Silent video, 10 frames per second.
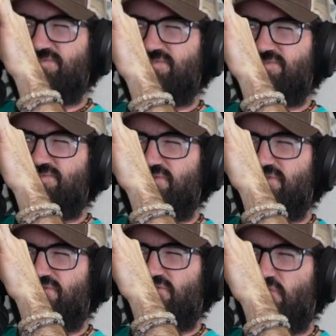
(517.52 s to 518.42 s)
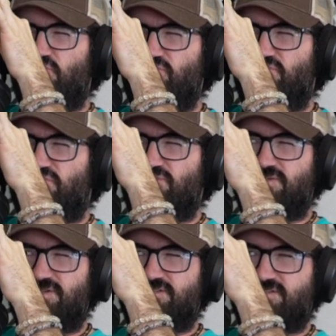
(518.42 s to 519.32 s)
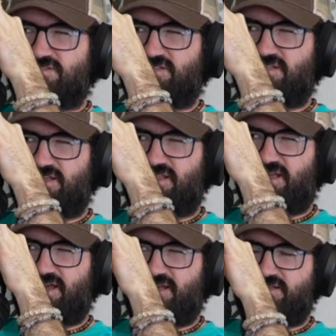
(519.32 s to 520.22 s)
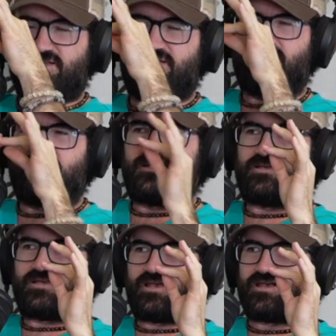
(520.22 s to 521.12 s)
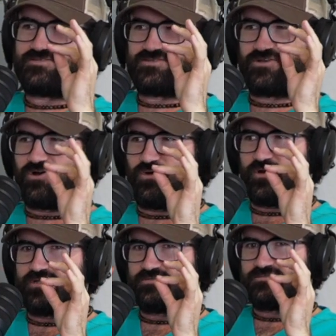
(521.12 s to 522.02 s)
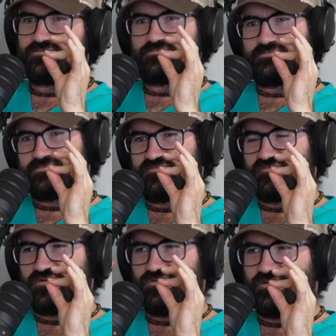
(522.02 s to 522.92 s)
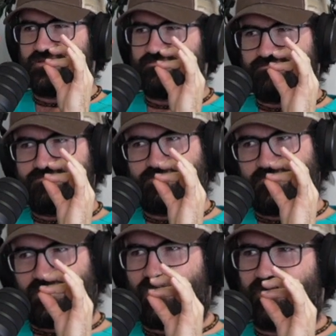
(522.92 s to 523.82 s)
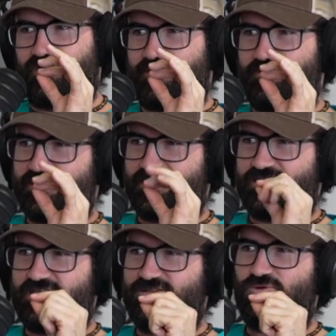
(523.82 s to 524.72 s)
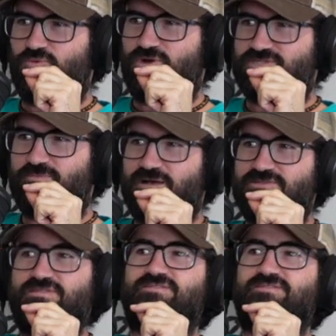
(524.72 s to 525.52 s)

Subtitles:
two little oval slit-like. And so it's fairly hard. I mean, the needle was about the